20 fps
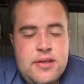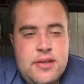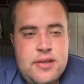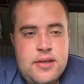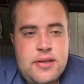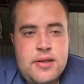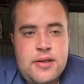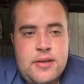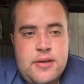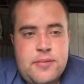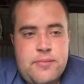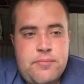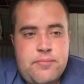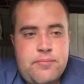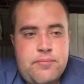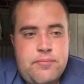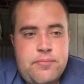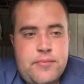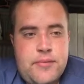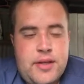
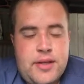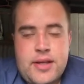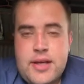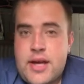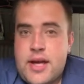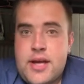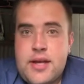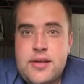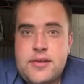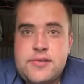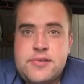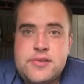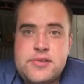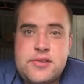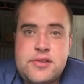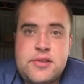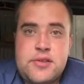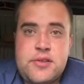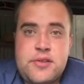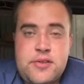again,
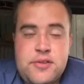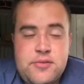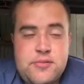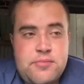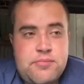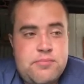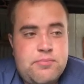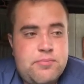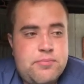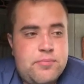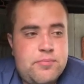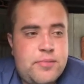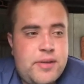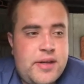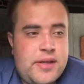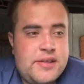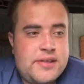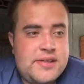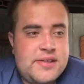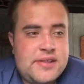so
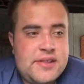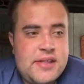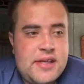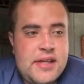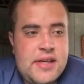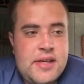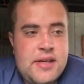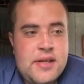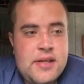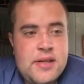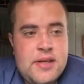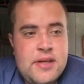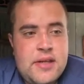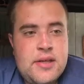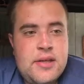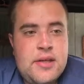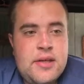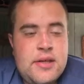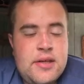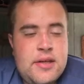wait and see
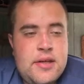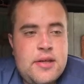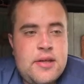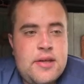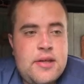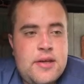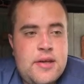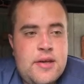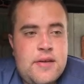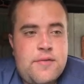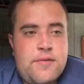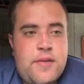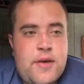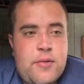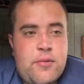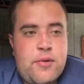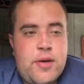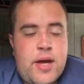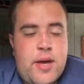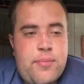if
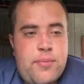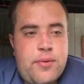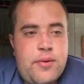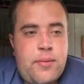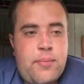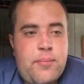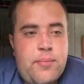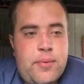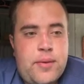that will happen.